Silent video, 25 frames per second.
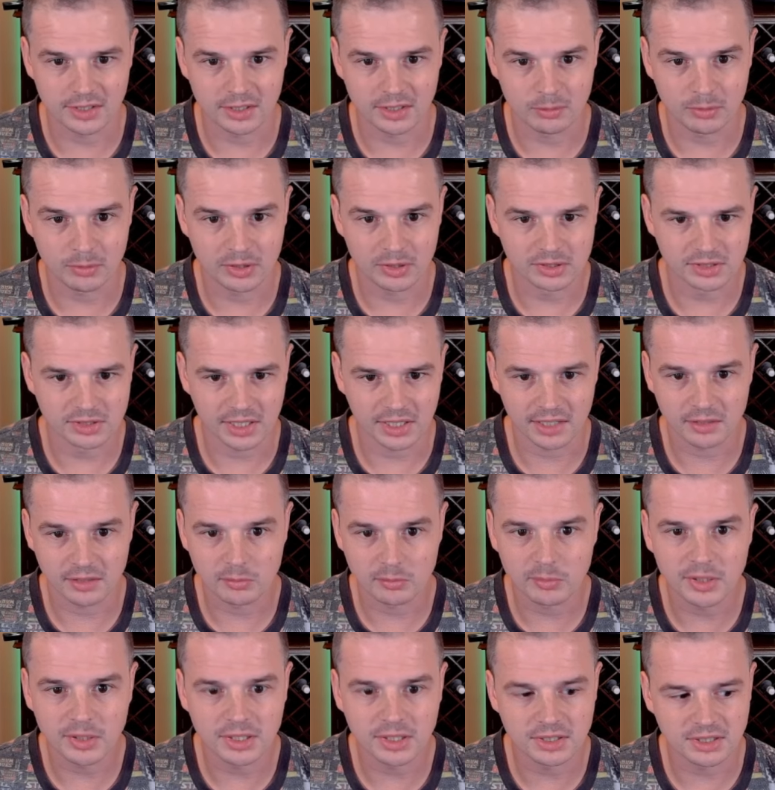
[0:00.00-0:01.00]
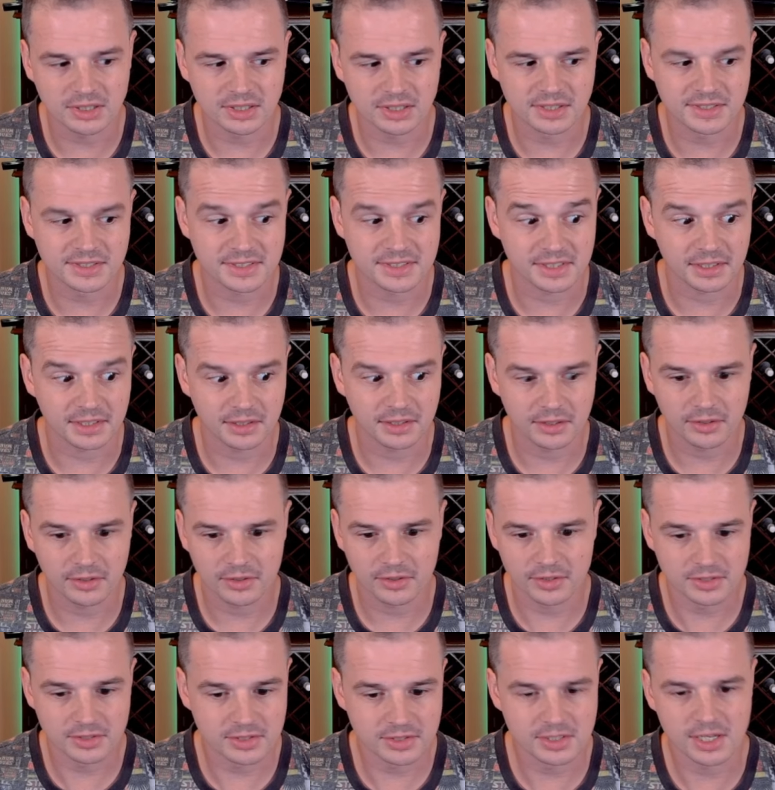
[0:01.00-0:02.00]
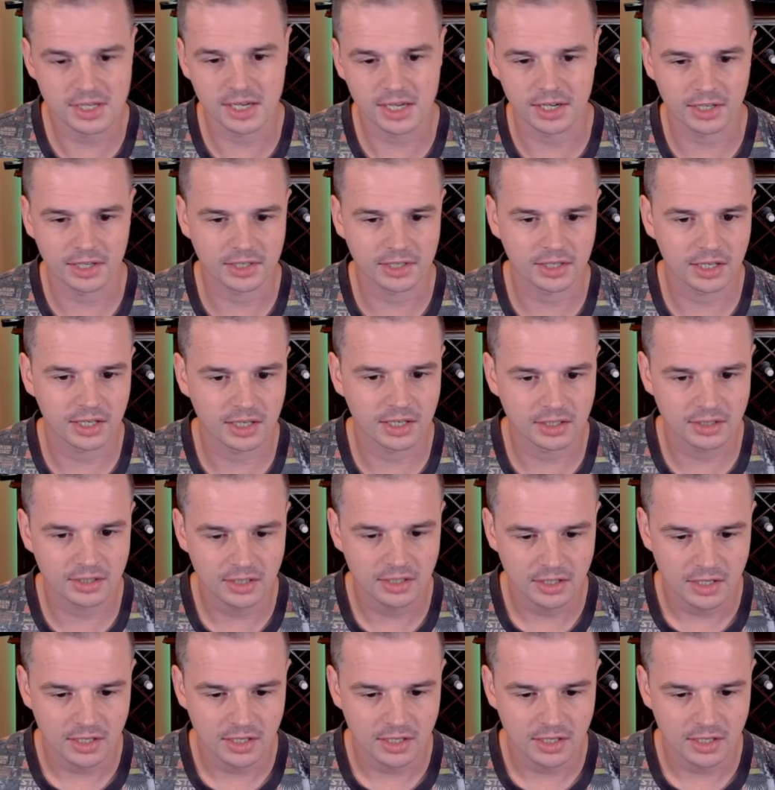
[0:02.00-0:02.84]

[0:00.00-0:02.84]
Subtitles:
because I hadn't been seeing this deck, and